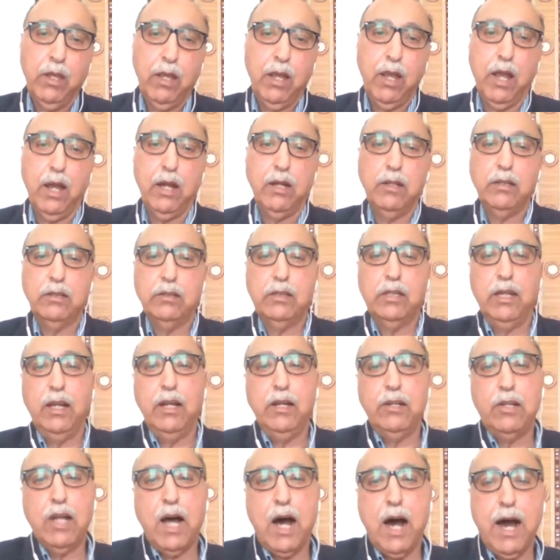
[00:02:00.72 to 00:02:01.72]
and the
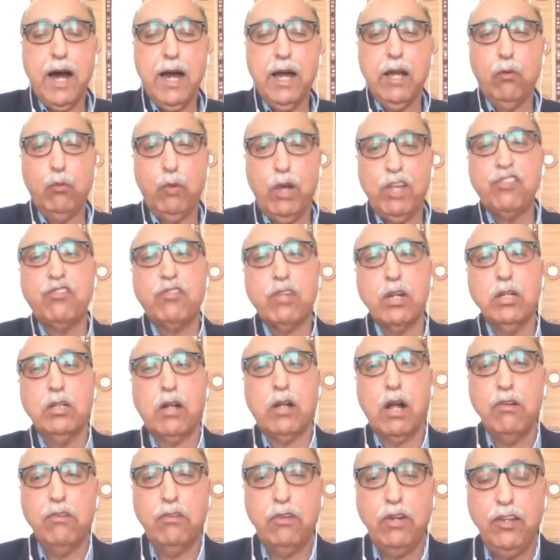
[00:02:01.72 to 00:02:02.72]
entire Western
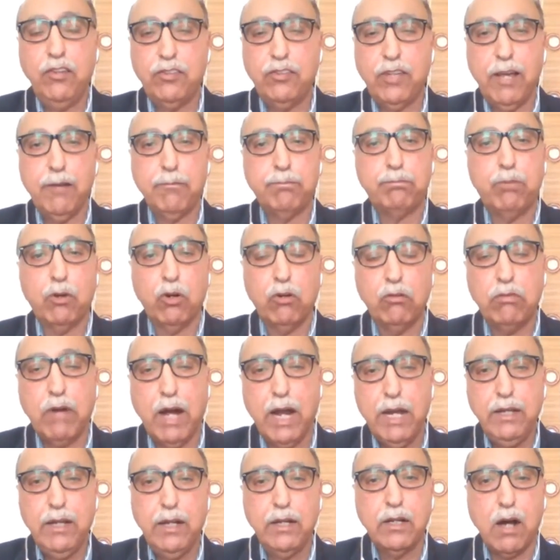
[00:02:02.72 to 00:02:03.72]
countries have
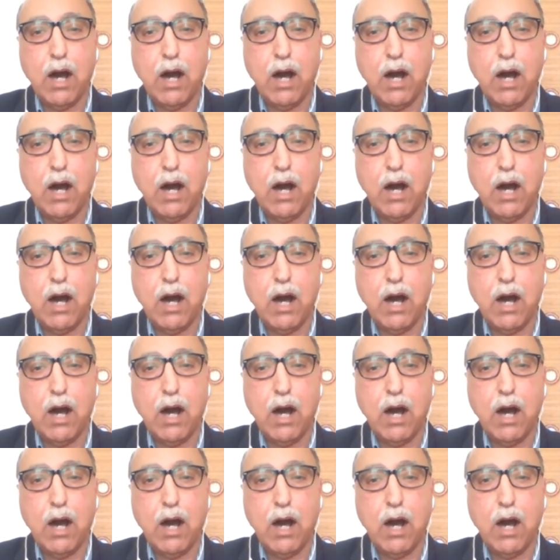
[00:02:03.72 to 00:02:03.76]
provided